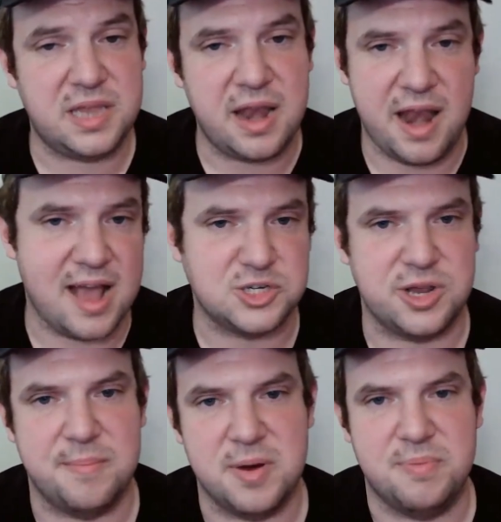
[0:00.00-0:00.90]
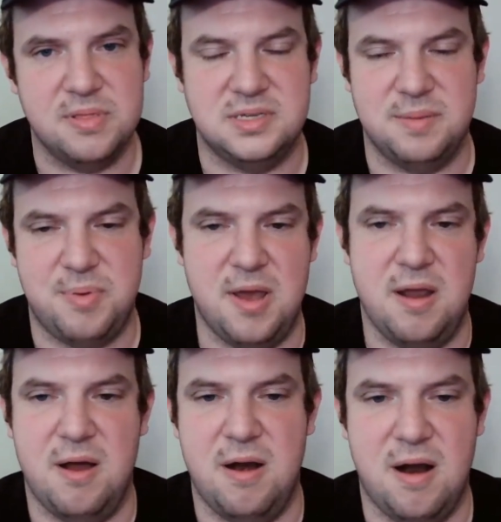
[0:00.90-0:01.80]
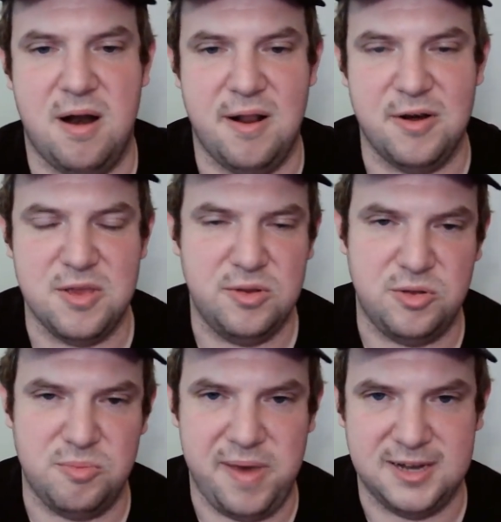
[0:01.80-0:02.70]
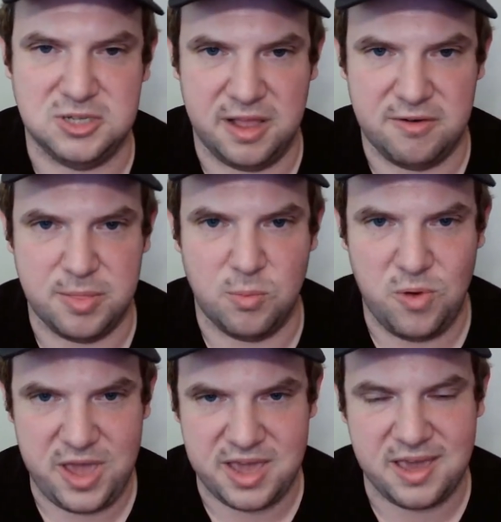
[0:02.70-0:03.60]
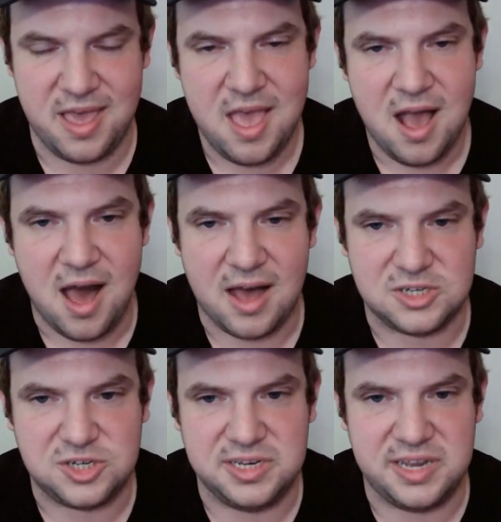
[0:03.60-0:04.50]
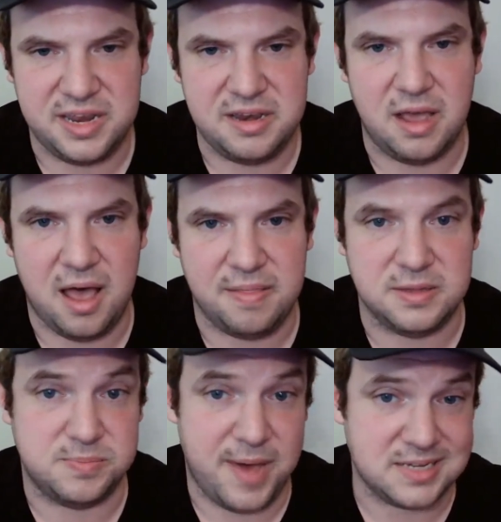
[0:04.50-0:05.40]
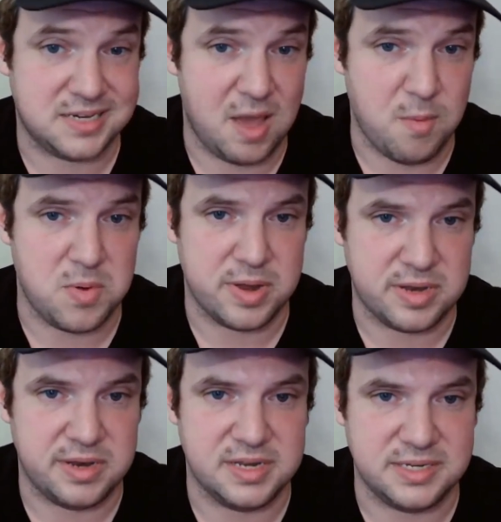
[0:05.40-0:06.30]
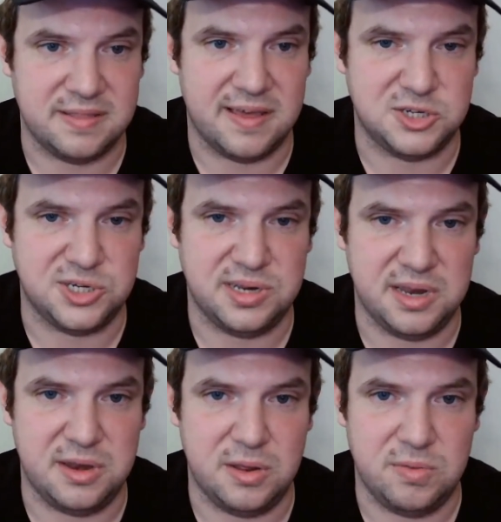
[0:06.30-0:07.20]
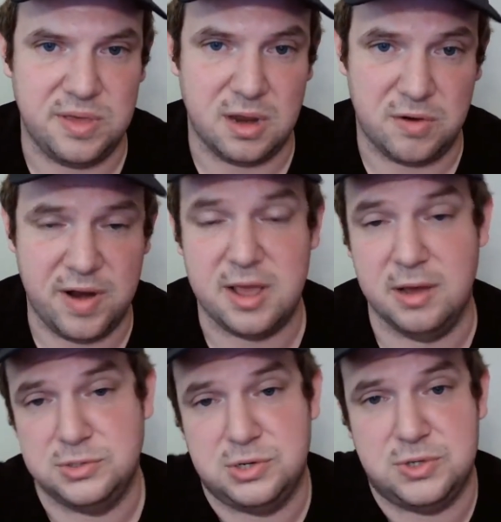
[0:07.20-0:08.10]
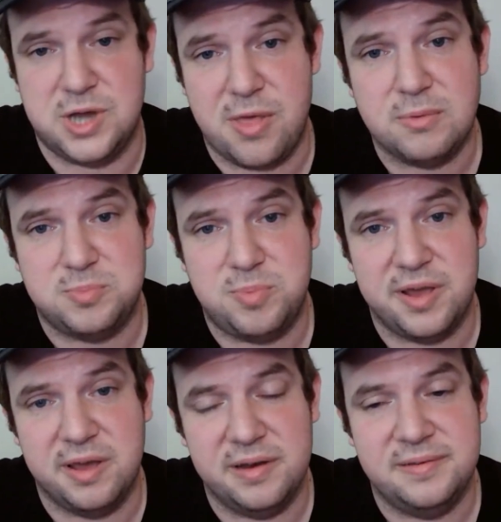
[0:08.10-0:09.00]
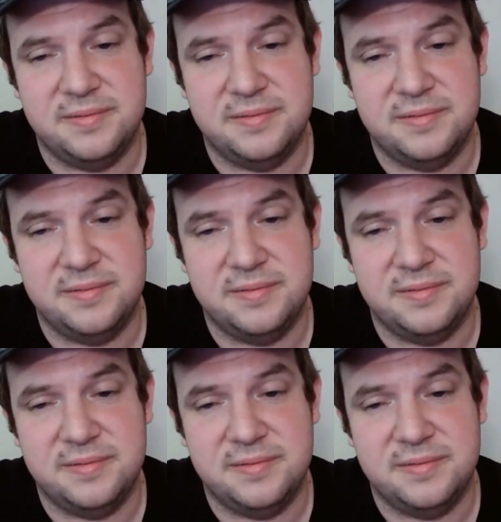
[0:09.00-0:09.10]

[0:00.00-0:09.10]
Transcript: did, and actually, I'm going to put this up on our YouTube page later in the week. She did this past time when we went to Disneyland. She did do the Incredicoaster, which I thought was pretty good.